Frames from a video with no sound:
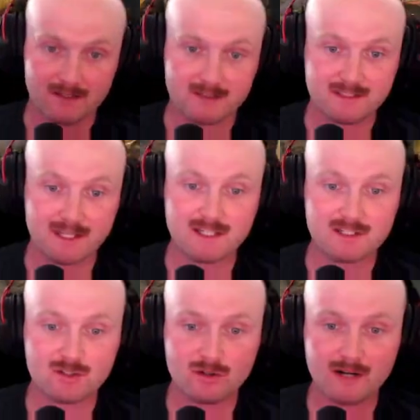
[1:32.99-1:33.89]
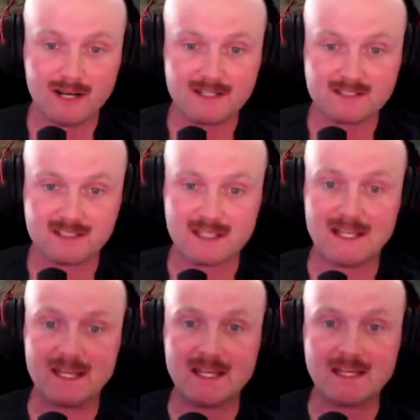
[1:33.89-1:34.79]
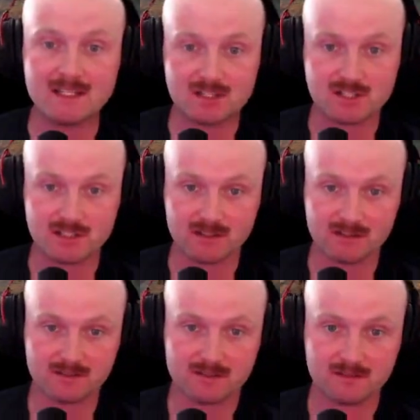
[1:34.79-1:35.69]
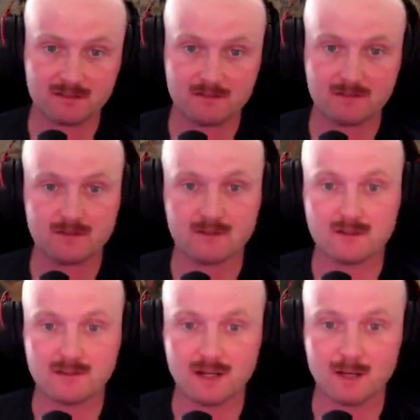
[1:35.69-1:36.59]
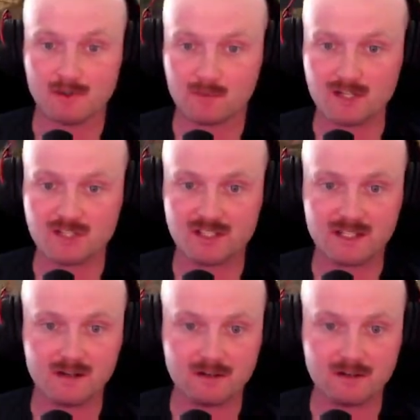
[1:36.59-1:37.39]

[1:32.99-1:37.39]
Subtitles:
Secutores eat shields. I'm going to rush in here.